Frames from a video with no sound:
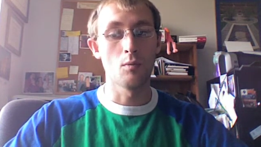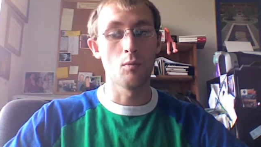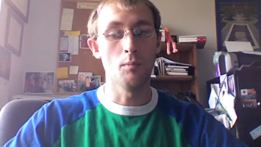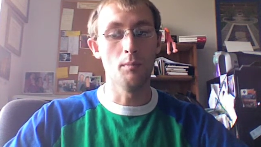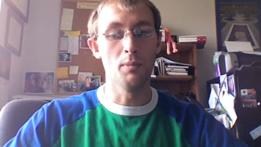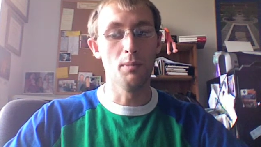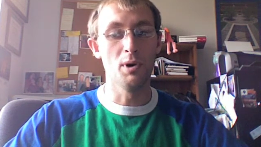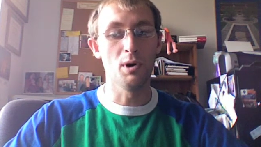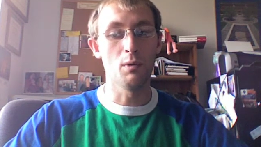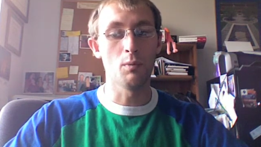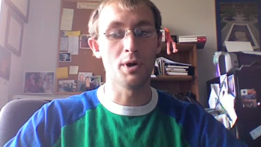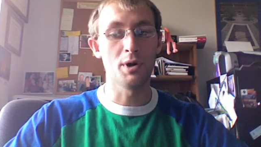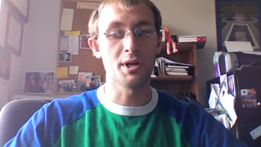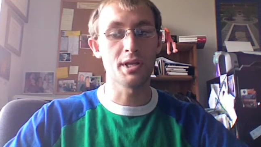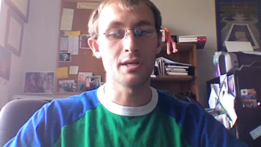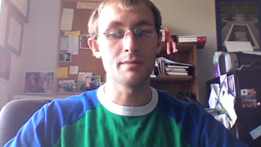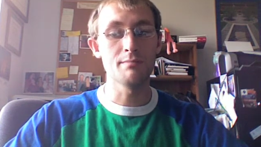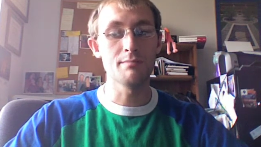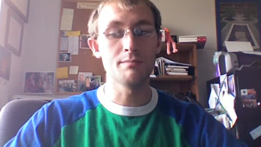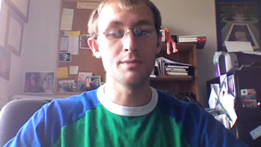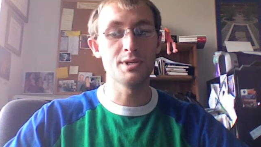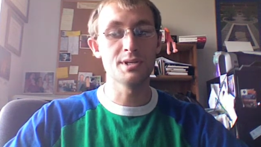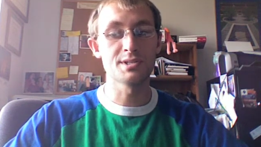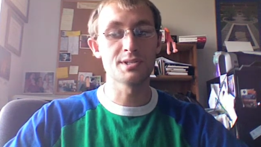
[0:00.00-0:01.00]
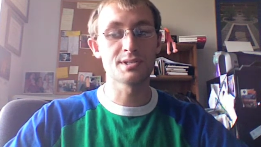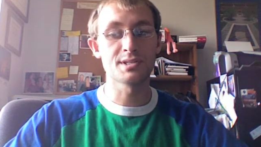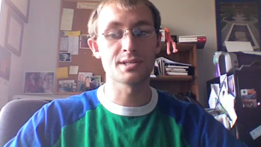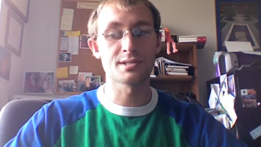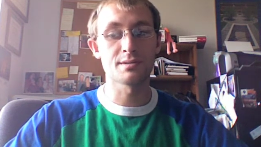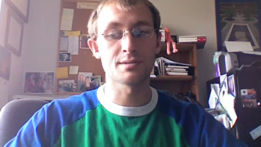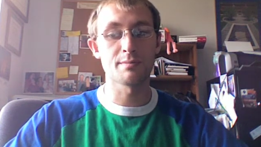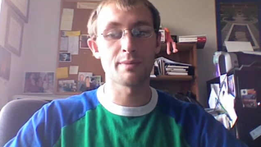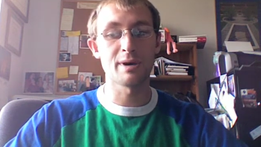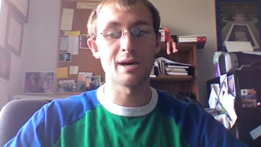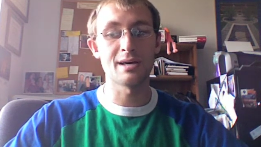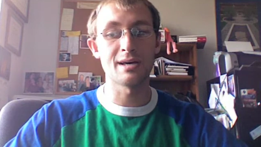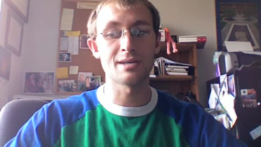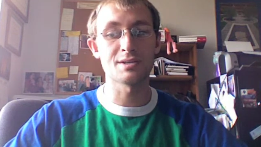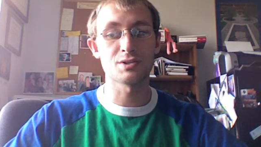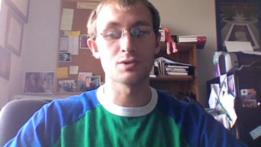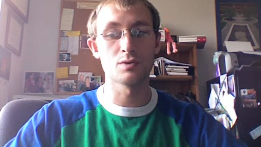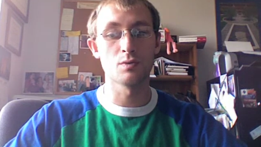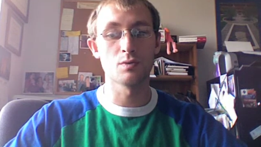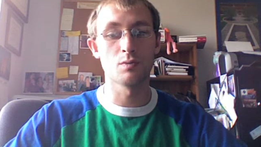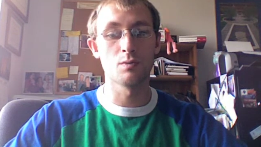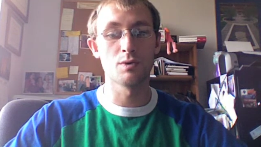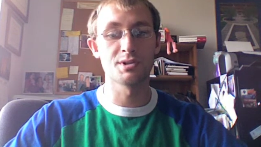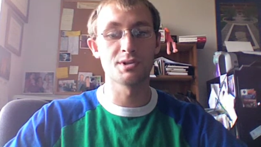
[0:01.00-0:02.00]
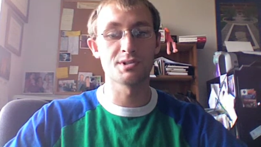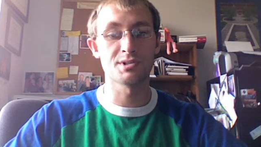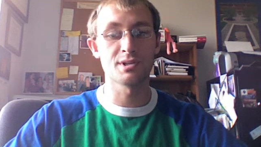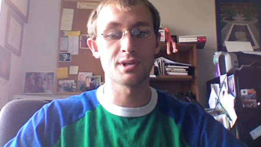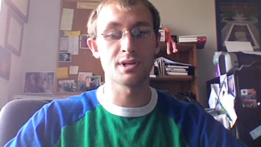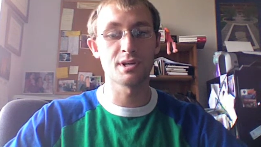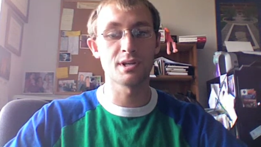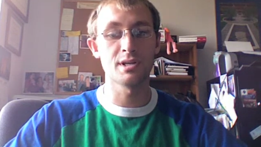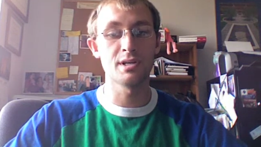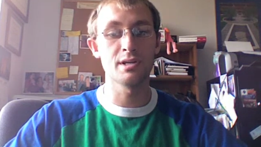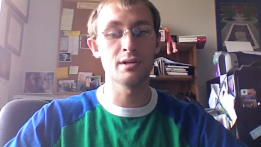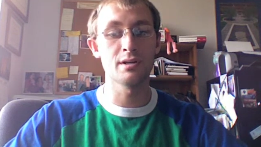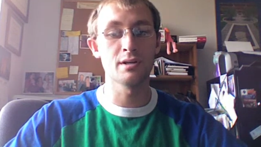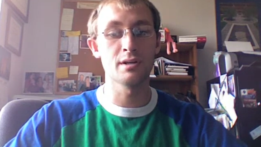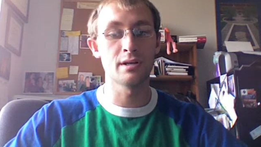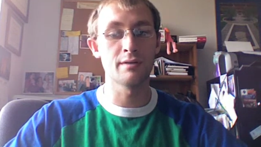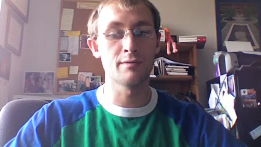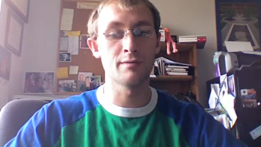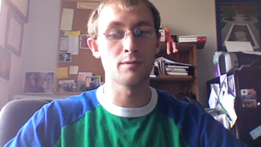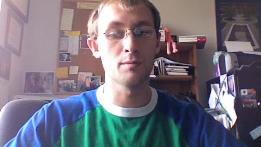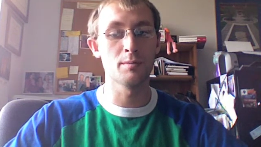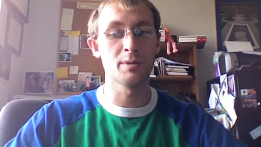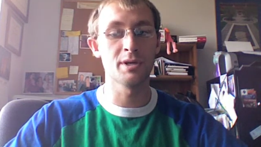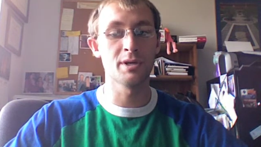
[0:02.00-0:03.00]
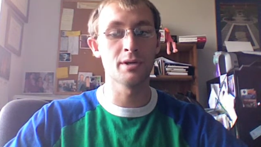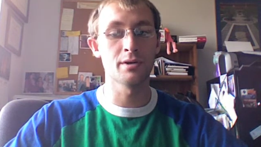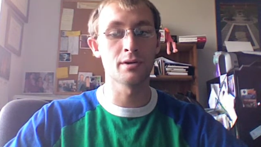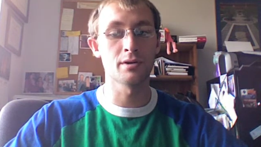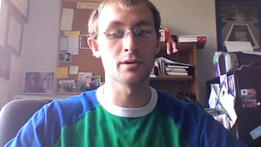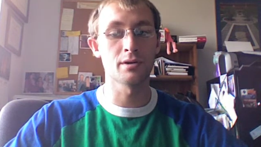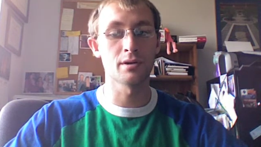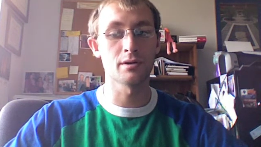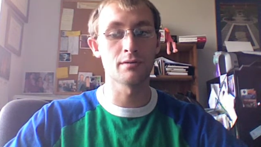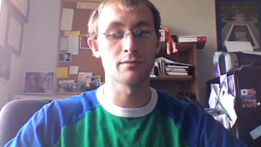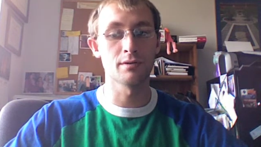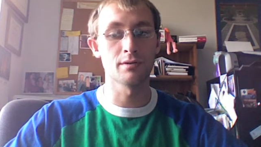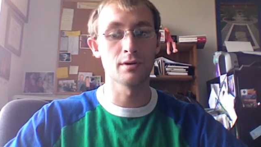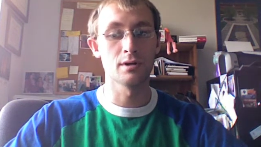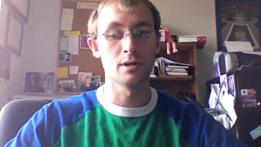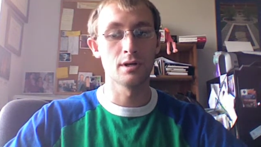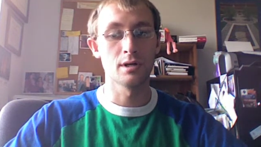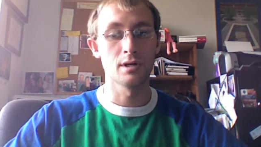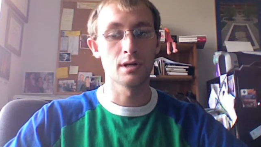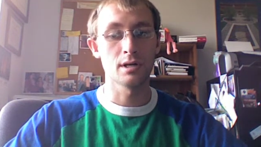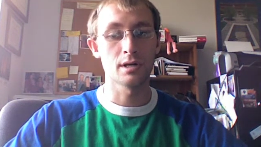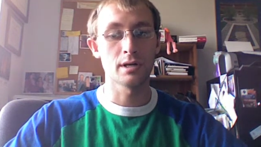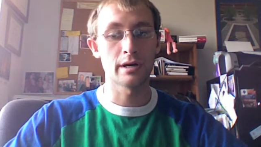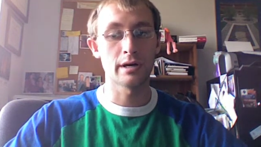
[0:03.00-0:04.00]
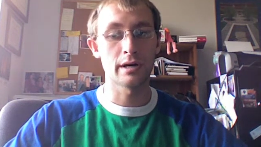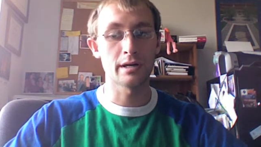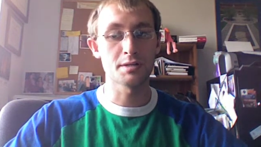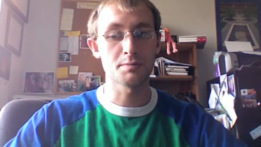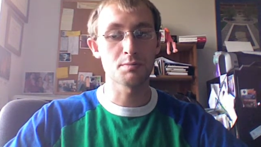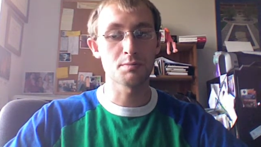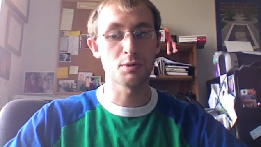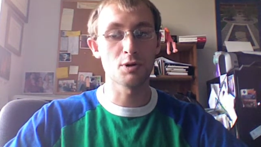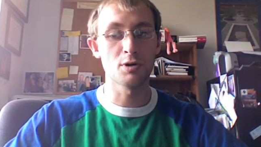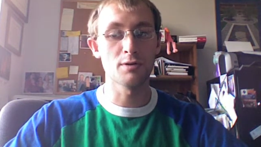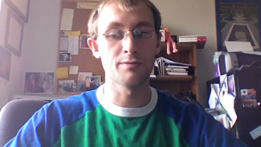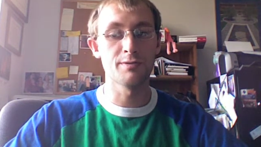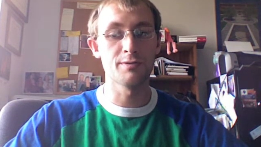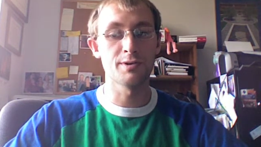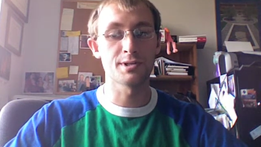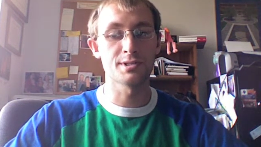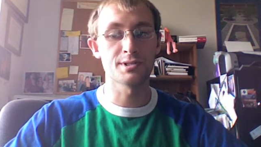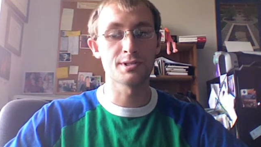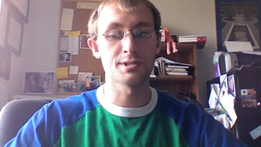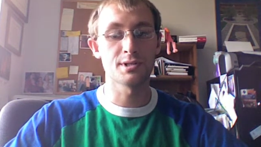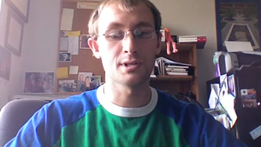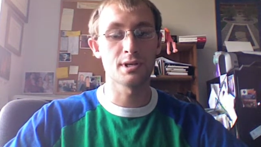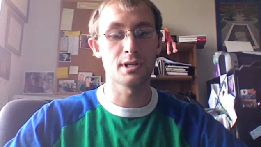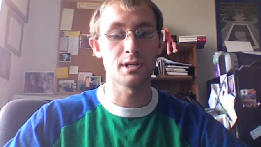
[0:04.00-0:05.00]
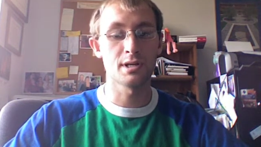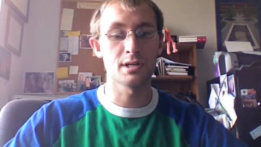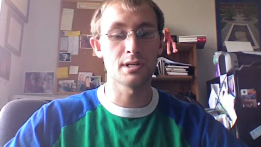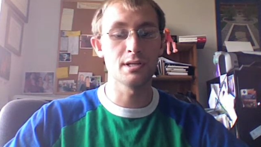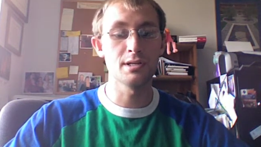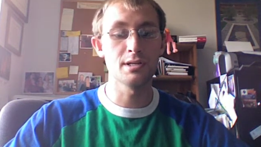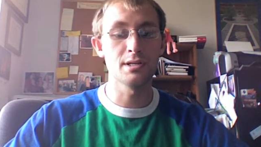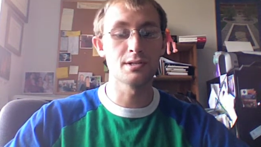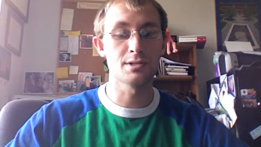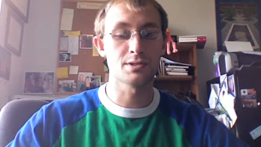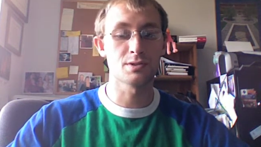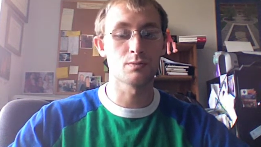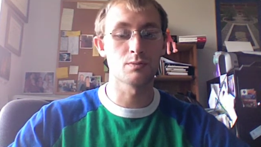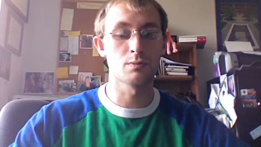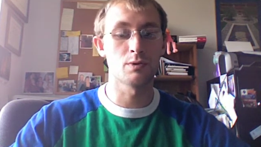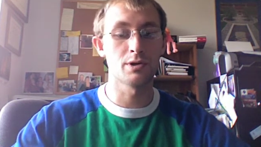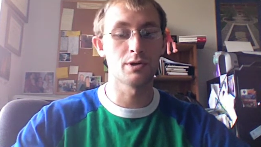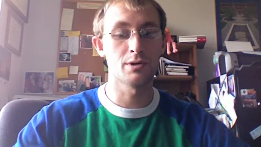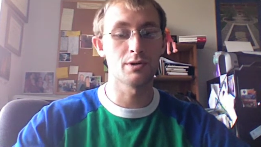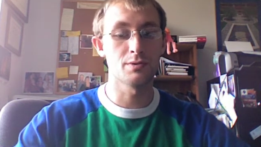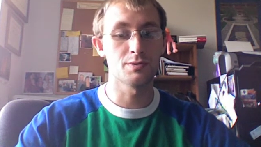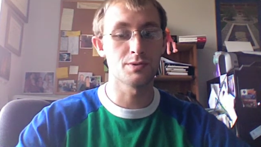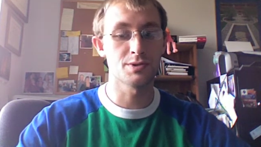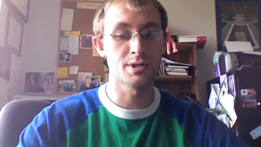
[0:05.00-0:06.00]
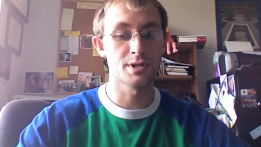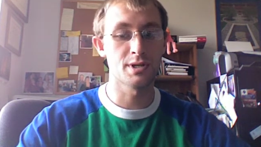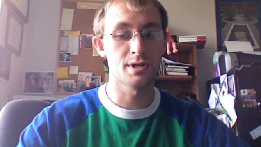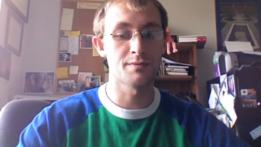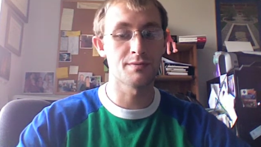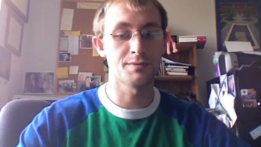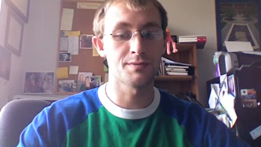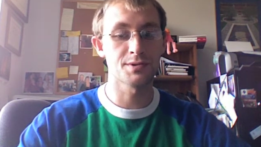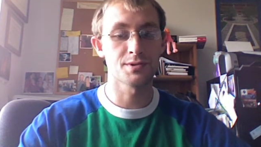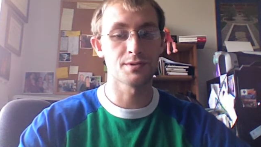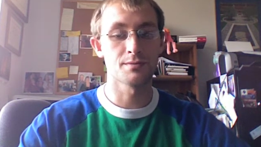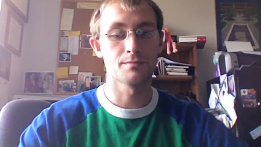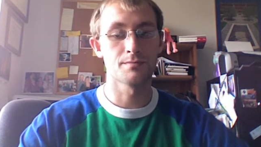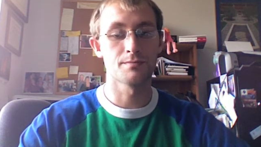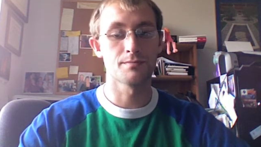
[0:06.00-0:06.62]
But what he missed as a pastor was that he could never be good enough. God is perfect, and He is the one who saves.